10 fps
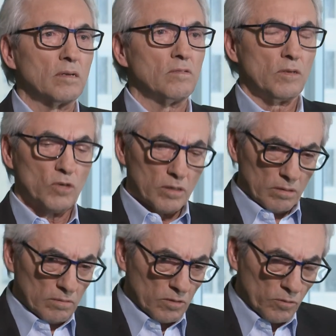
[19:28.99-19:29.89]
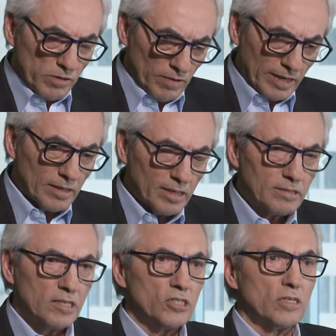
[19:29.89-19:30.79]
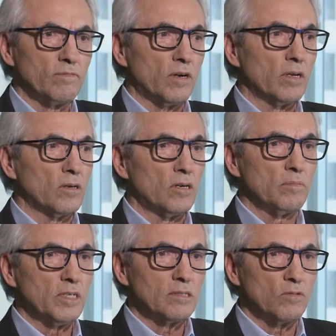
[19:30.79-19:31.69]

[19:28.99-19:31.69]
We want the revitalization of our economies.